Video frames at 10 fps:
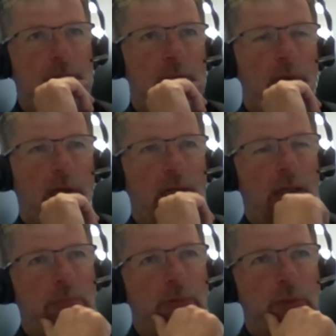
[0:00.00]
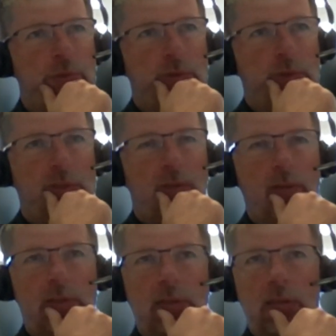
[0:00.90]
So I'm not sure that
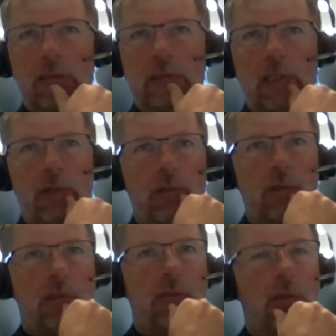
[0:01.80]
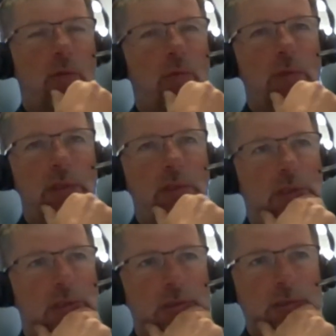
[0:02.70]
really standardization is the
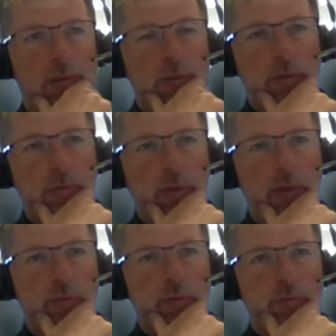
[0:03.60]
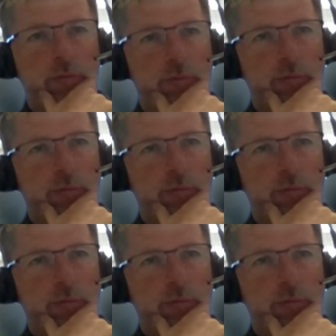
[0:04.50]
only way to